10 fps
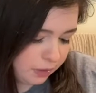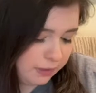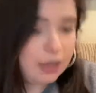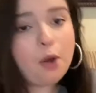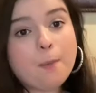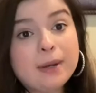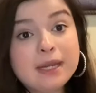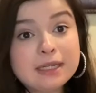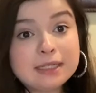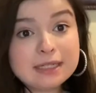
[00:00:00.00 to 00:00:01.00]
can open
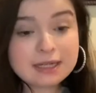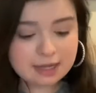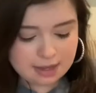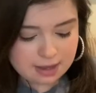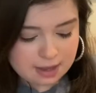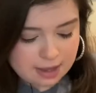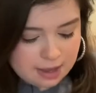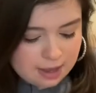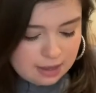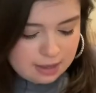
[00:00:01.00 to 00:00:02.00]
it.
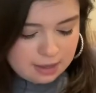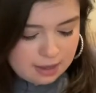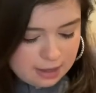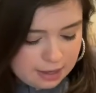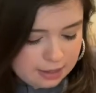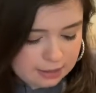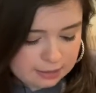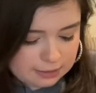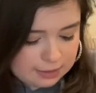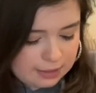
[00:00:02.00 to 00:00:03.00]

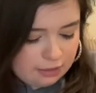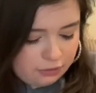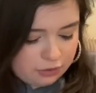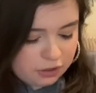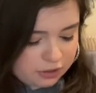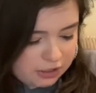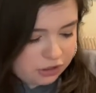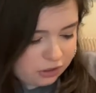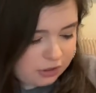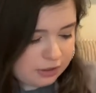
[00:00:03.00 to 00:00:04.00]
Is another
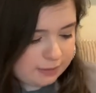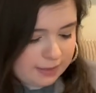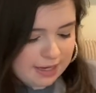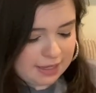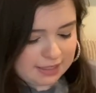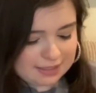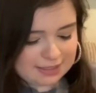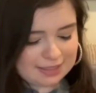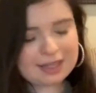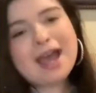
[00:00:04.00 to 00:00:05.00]
t-shirt,
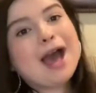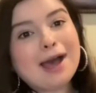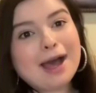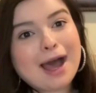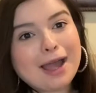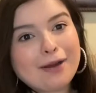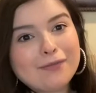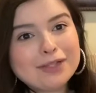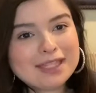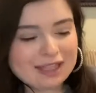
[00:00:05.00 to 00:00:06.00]
because I
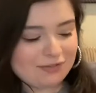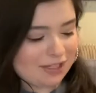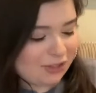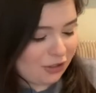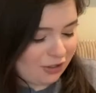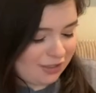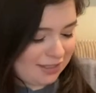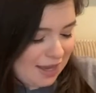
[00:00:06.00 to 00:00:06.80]
obviously love t-shirts.